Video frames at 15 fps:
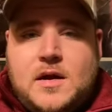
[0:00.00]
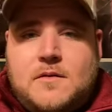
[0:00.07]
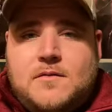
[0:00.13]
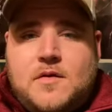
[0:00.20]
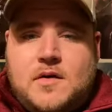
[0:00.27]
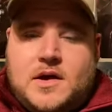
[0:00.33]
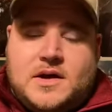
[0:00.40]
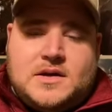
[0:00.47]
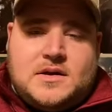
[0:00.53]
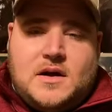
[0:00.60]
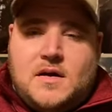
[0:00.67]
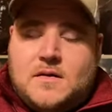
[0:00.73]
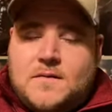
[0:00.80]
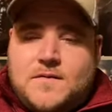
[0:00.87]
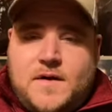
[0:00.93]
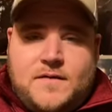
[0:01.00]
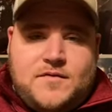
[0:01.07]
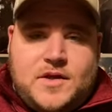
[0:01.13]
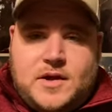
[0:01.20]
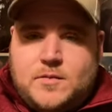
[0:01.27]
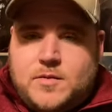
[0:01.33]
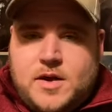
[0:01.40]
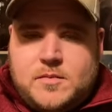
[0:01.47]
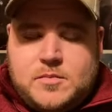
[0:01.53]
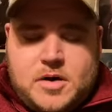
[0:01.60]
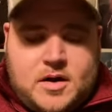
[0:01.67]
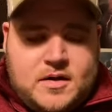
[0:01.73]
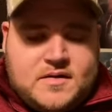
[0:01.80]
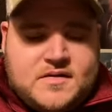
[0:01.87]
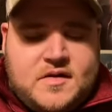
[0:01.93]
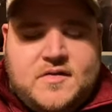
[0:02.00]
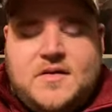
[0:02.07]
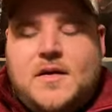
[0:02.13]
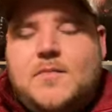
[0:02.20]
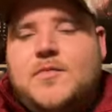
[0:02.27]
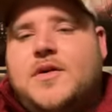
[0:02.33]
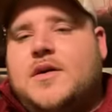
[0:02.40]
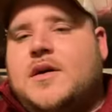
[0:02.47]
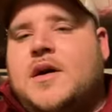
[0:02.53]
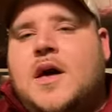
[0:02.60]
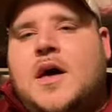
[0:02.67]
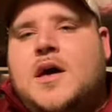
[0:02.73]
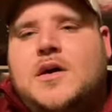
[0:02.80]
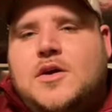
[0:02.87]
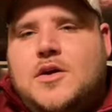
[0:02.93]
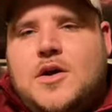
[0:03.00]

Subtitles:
for like $1.50 at Redbox or something. I